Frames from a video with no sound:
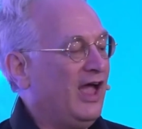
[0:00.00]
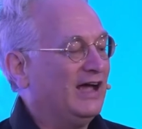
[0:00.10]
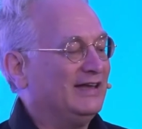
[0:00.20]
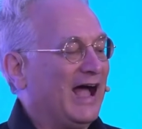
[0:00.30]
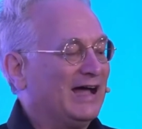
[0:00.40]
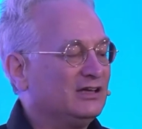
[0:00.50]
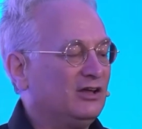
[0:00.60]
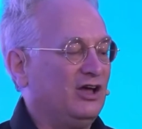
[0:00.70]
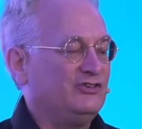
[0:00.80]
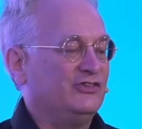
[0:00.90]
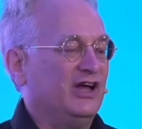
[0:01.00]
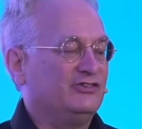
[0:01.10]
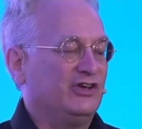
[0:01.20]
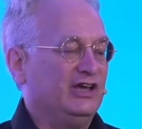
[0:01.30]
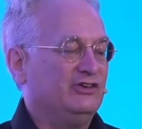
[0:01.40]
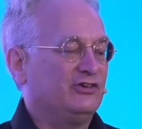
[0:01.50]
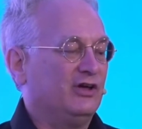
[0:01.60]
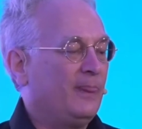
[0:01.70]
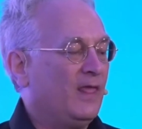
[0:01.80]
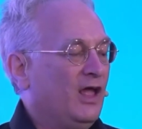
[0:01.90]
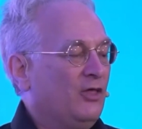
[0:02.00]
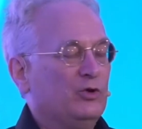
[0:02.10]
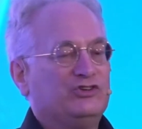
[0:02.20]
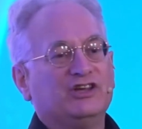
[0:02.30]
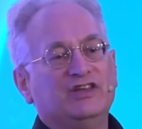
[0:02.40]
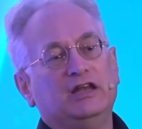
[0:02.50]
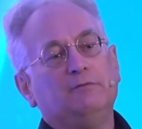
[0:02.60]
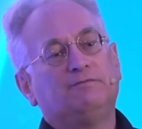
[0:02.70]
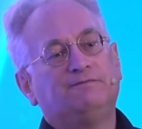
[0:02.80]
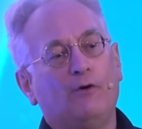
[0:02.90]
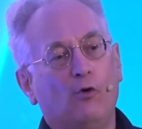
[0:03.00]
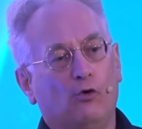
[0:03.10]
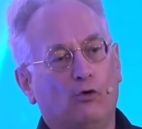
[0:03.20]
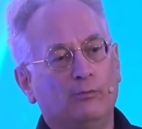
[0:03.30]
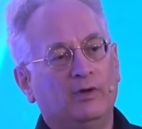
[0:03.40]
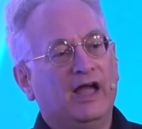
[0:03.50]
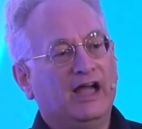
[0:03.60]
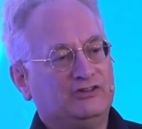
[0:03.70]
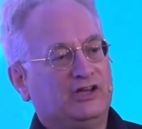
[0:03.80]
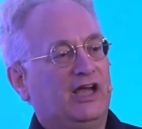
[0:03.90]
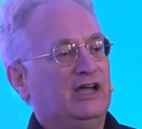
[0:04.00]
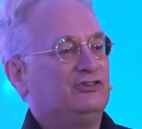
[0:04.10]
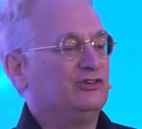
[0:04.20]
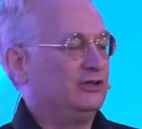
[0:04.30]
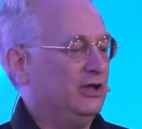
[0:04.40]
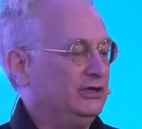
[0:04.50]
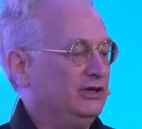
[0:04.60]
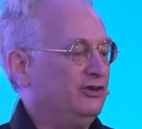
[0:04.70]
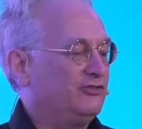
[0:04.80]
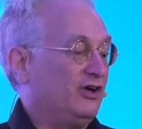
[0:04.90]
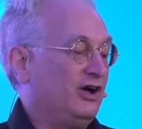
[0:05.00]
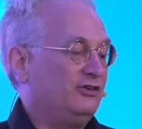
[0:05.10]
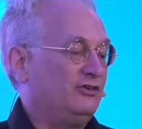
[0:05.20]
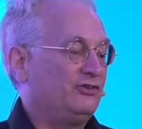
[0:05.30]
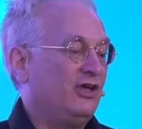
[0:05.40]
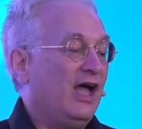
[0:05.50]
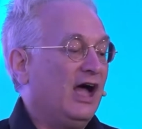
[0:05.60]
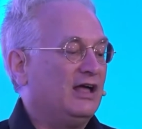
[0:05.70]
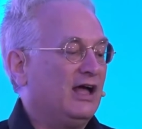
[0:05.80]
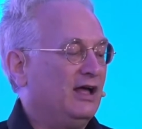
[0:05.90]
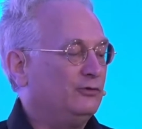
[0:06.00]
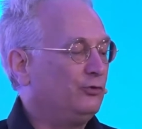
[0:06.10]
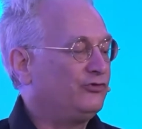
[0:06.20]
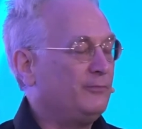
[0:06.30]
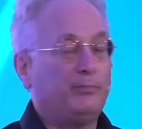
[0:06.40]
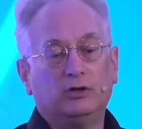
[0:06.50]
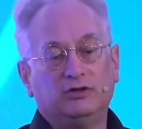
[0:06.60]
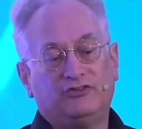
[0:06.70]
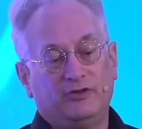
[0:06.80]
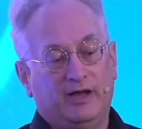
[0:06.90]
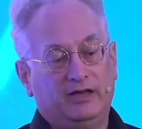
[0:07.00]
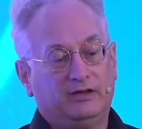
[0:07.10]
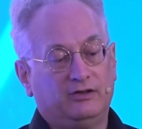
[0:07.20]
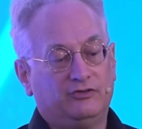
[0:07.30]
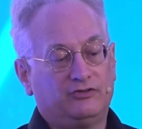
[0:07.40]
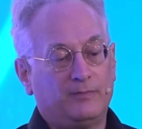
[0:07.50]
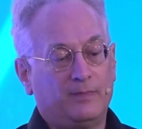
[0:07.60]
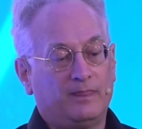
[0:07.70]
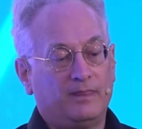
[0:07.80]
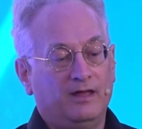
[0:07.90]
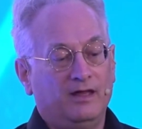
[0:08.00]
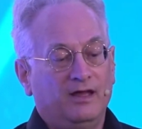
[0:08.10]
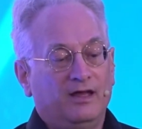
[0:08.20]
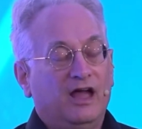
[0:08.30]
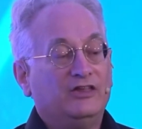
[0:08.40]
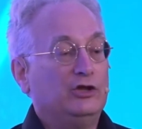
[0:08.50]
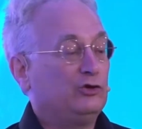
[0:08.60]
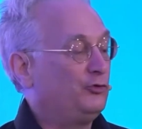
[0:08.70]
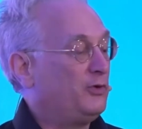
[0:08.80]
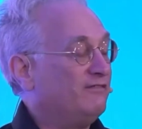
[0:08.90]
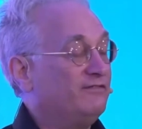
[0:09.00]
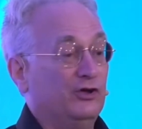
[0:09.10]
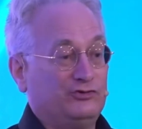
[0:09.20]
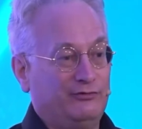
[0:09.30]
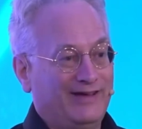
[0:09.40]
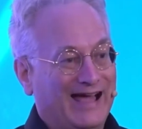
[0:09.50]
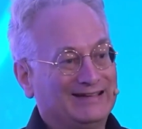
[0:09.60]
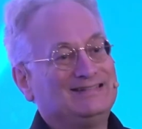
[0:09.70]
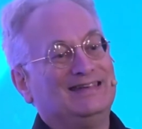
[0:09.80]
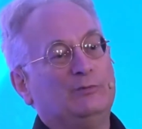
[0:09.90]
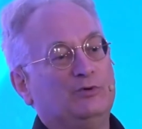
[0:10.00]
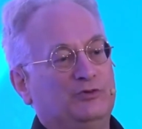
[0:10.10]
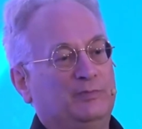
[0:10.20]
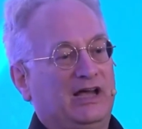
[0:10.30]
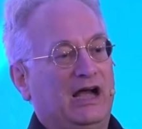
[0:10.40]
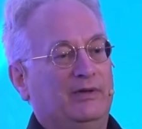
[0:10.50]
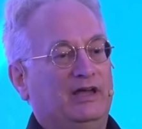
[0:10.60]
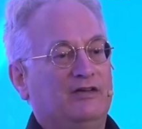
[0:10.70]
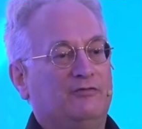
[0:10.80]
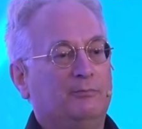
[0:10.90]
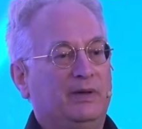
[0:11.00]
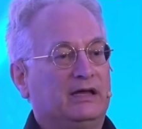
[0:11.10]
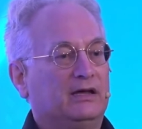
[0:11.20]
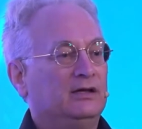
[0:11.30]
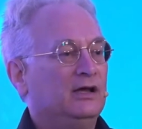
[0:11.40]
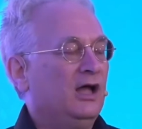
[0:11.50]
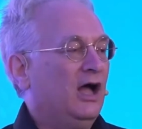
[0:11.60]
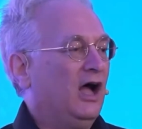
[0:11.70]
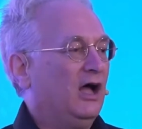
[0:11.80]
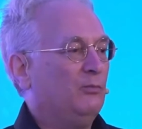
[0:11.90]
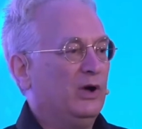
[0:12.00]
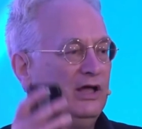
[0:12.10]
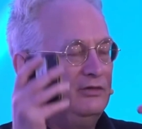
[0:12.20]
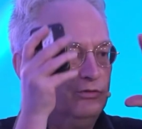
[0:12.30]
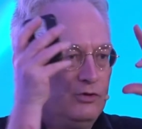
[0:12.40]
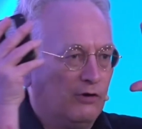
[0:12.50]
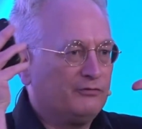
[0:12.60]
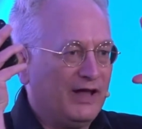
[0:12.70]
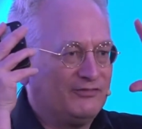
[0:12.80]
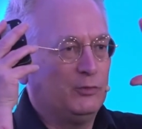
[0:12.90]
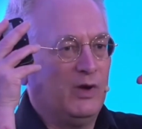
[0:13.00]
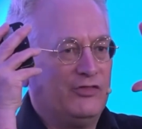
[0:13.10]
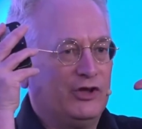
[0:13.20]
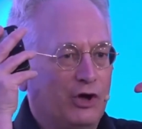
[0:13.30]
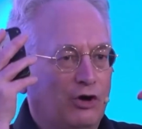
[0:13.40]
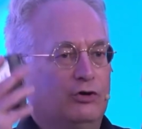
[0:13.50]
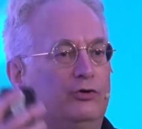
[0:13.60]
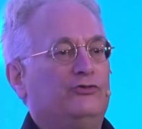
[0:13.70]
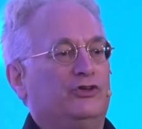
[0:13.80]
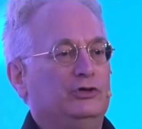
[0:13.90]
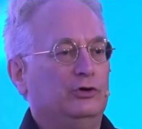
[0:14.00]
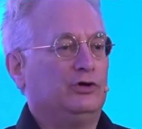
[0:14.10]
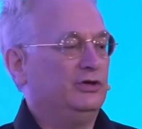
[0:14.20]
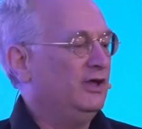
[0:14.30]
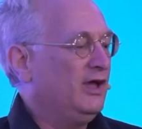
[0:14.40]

and analysing that data, which can then inform educators, learning designers, and also policymakers. And then, of course, we have virtual reality, which is becoming even bigger, where you often have to wear the goggles, and you can